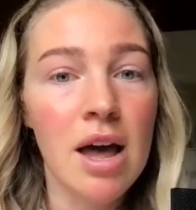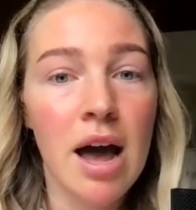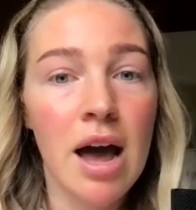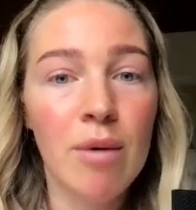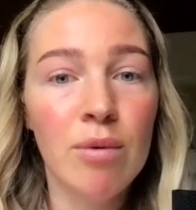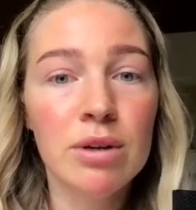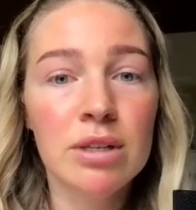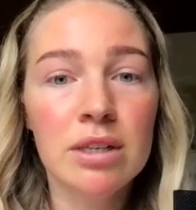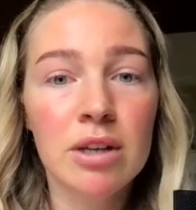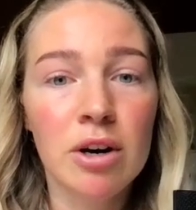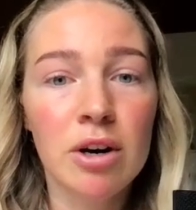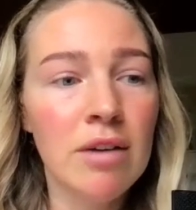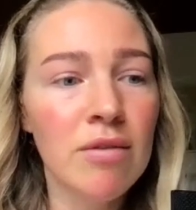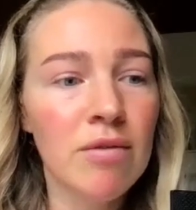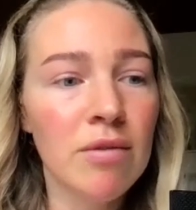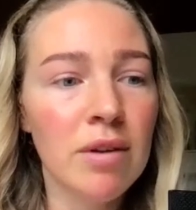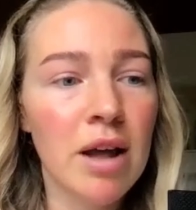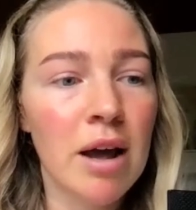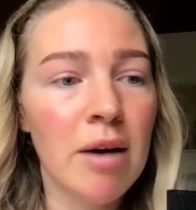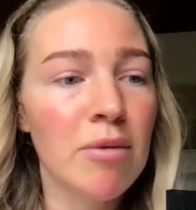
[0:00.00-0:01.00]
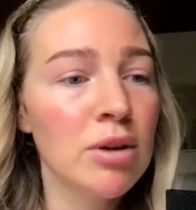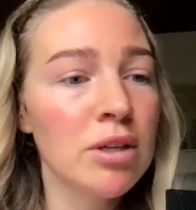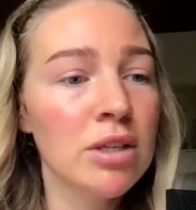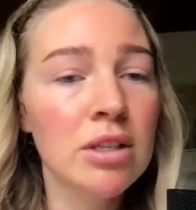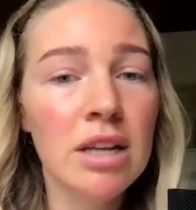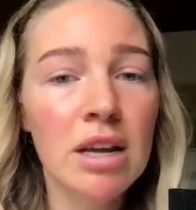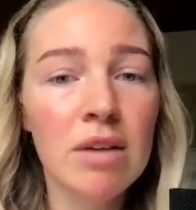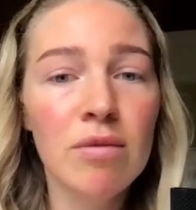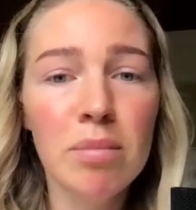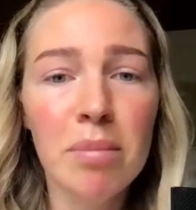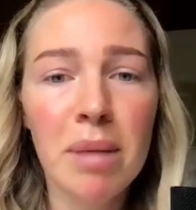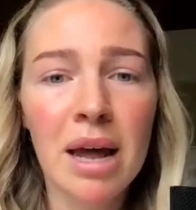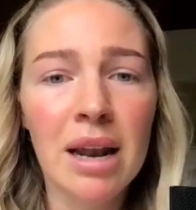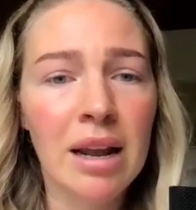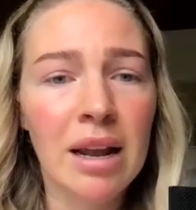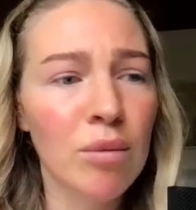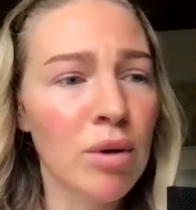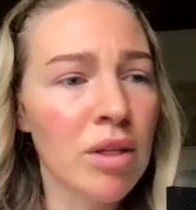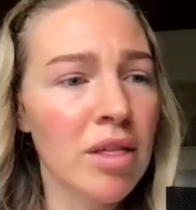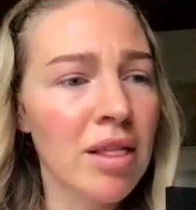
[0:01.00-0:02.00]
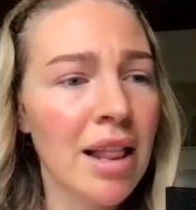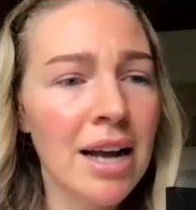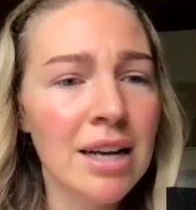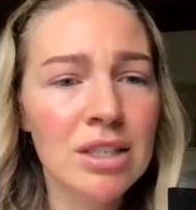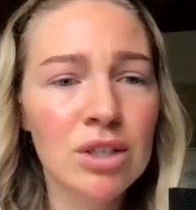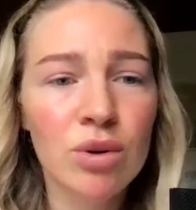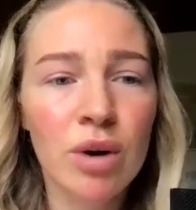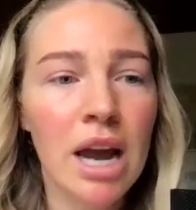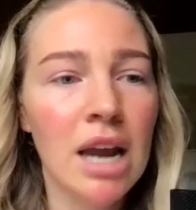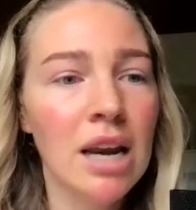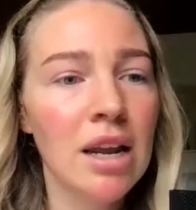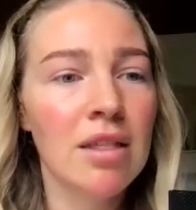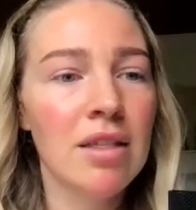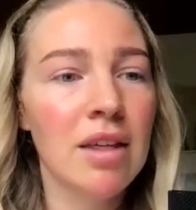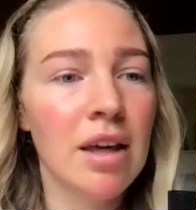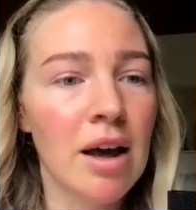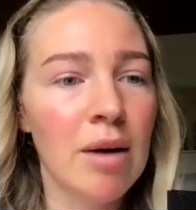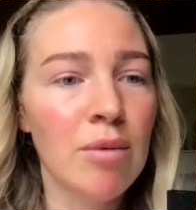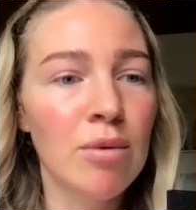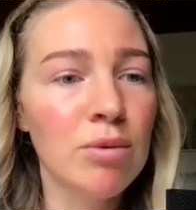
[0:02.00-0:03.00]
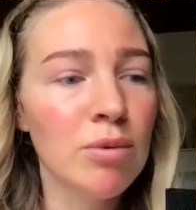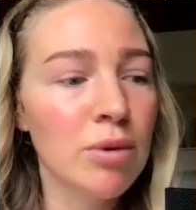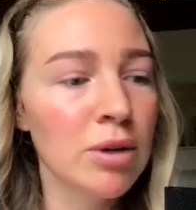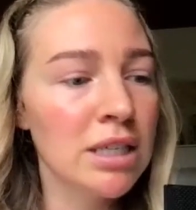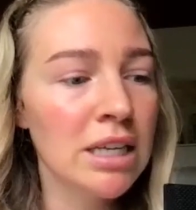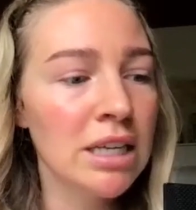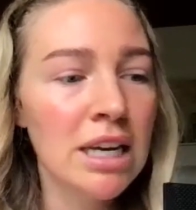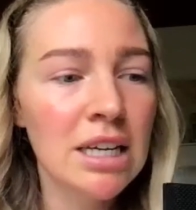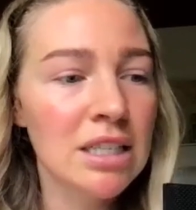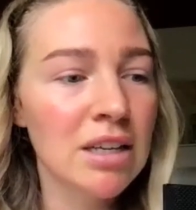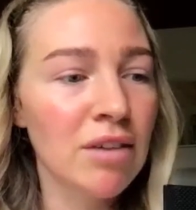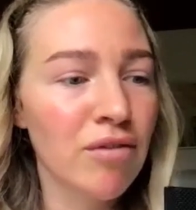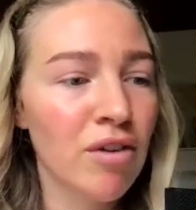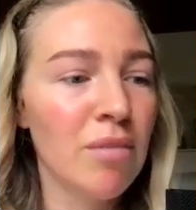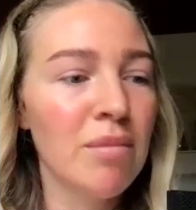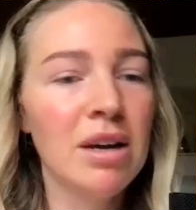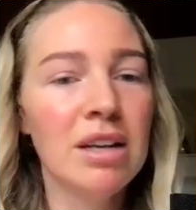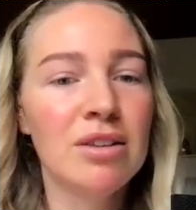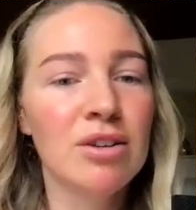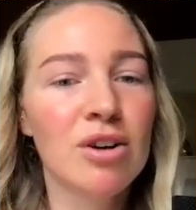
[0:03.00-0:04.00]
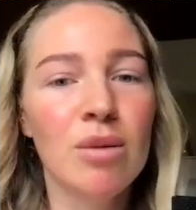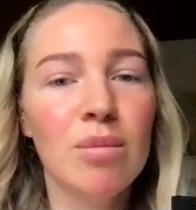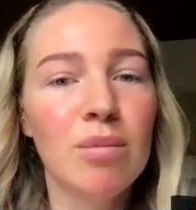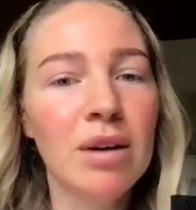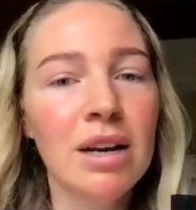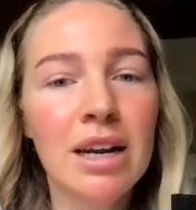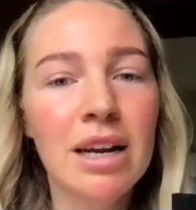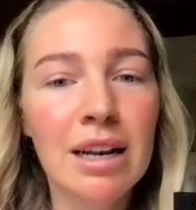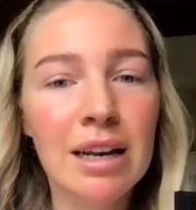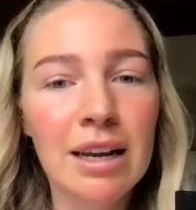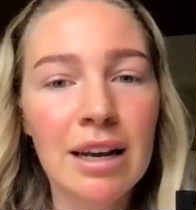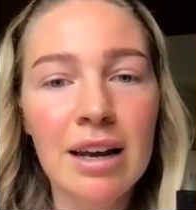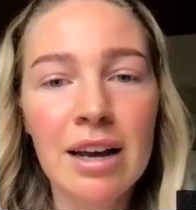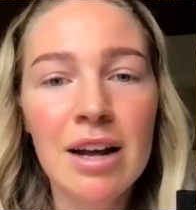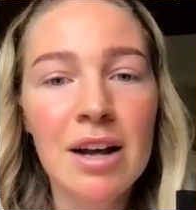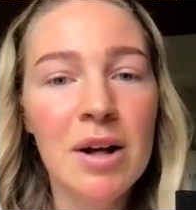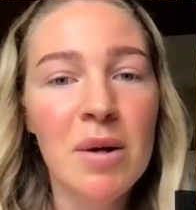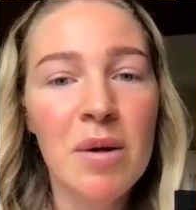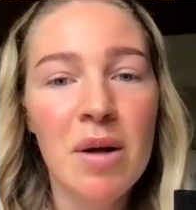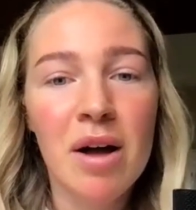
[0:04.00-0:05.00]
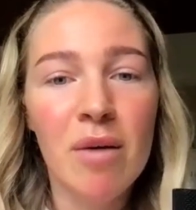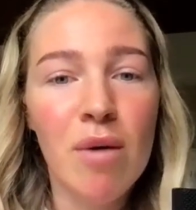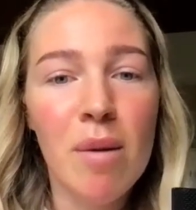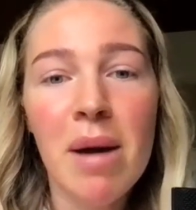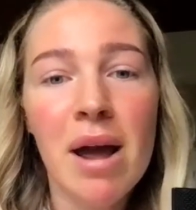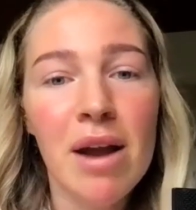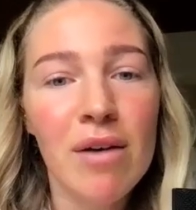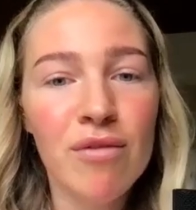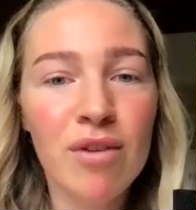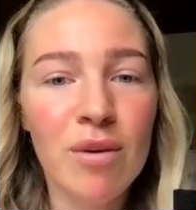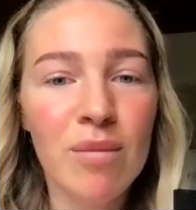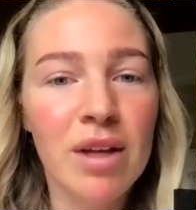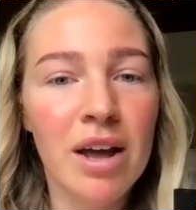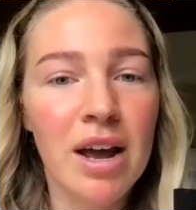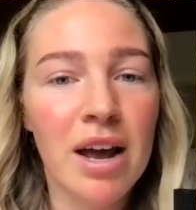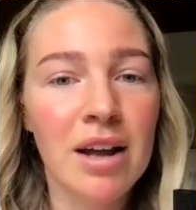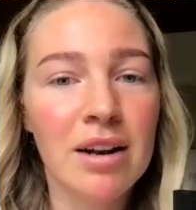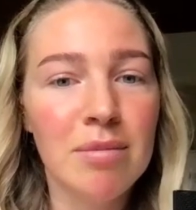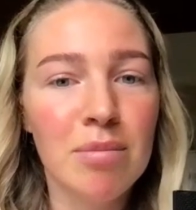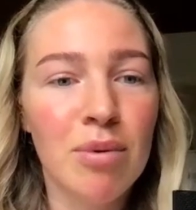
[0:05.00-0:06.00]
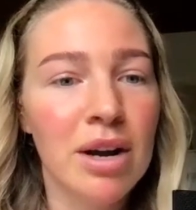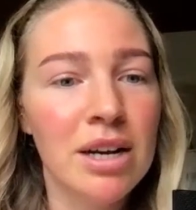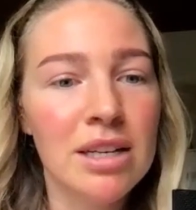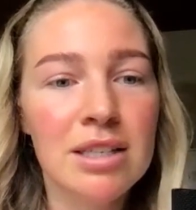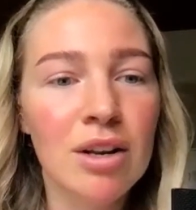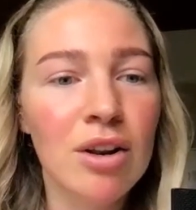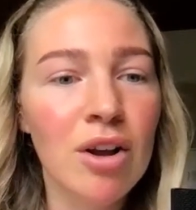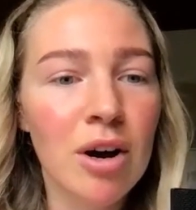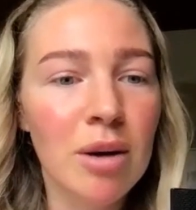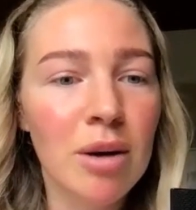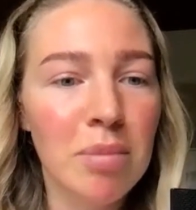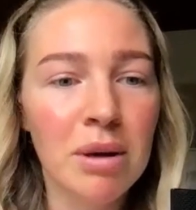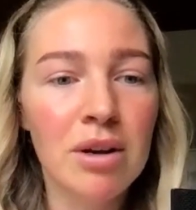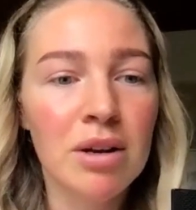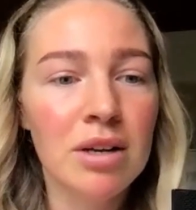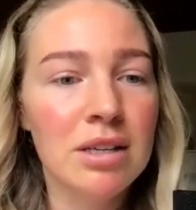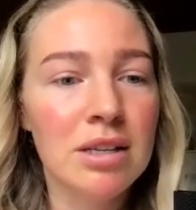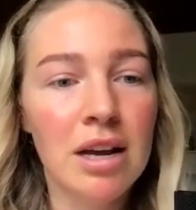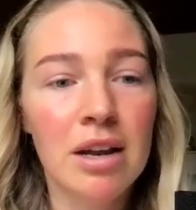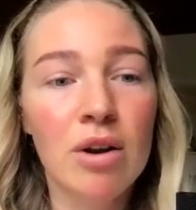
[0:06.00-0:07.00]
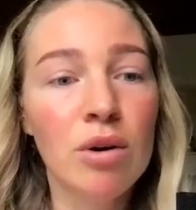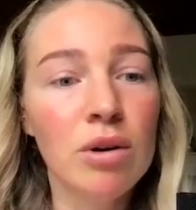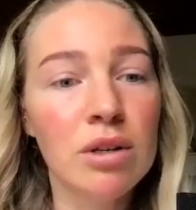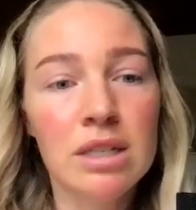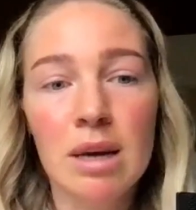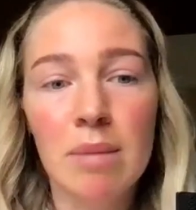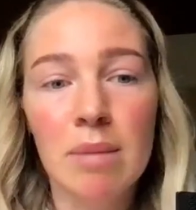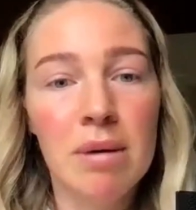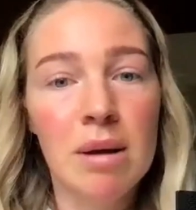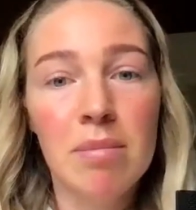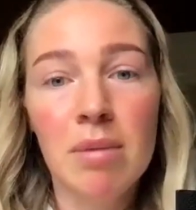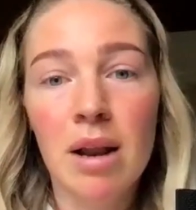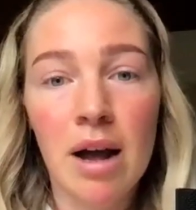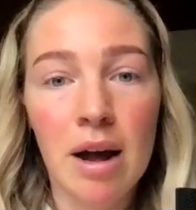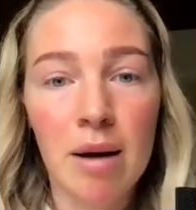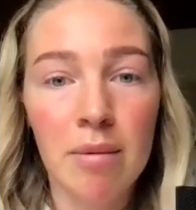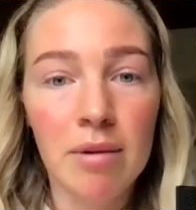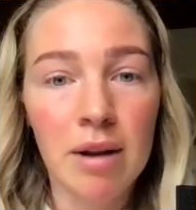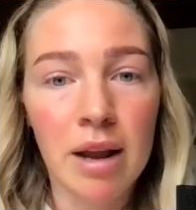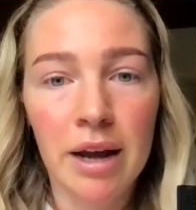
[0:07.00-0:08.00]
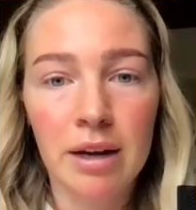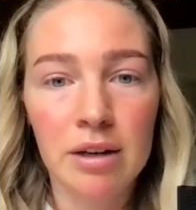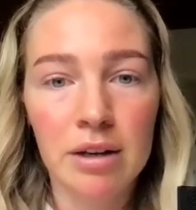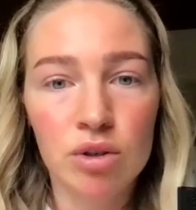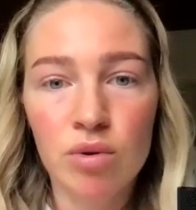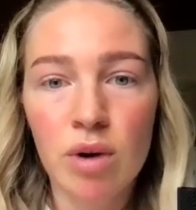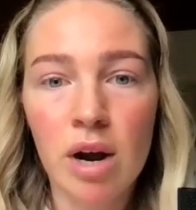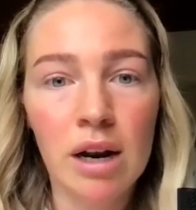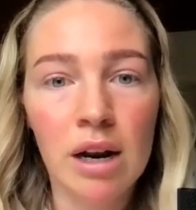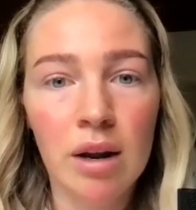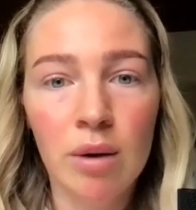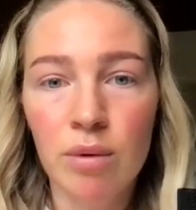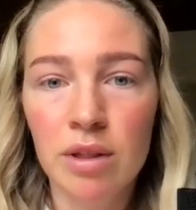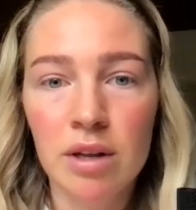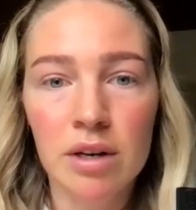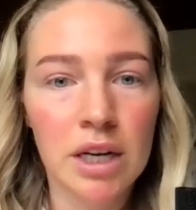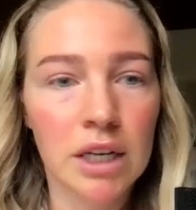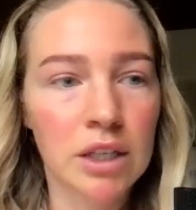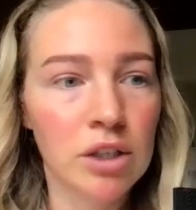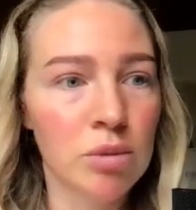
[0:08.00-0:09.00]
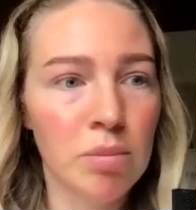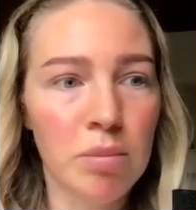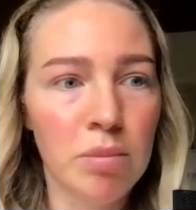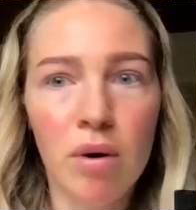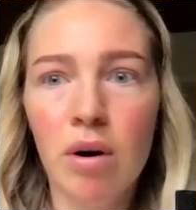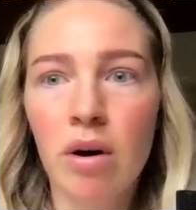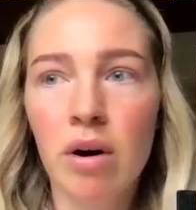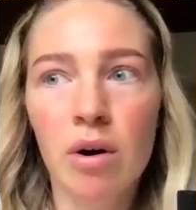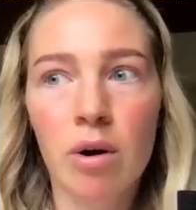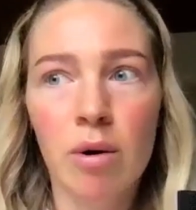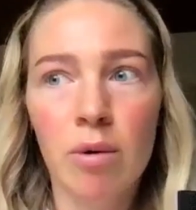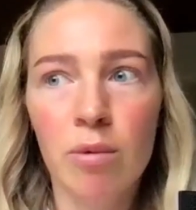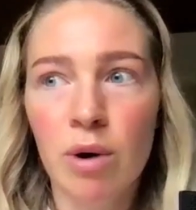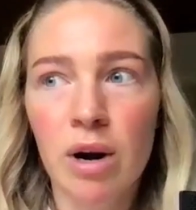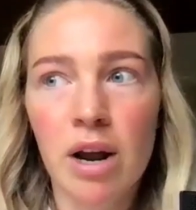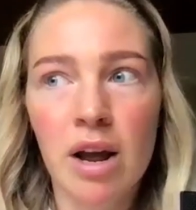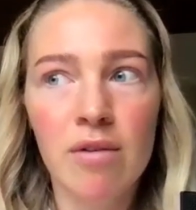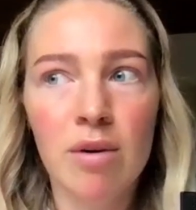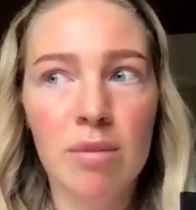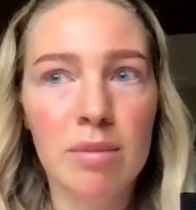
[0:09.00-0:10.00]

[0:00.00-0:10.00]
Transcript: I was not even, I wasn't even battling with lust or anything. I, it was easy for me to completely uh, repent from that, praise the Lord, because I know some people are like struggling with addiction, porn or whatever,